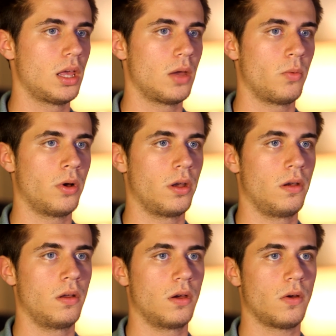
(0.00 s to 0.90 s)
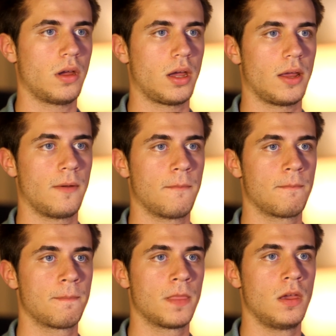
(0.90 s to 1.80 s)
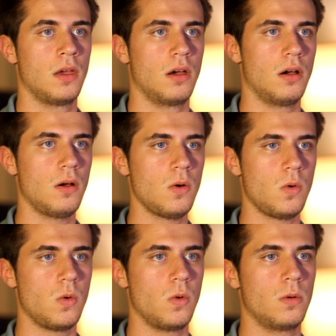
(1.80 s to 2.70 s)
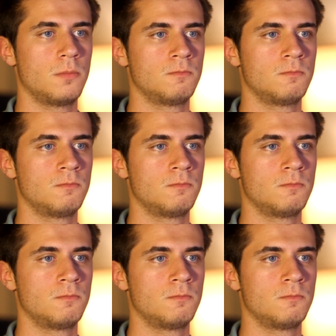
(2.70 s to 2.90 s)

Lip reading: and 1. Okay. Oh!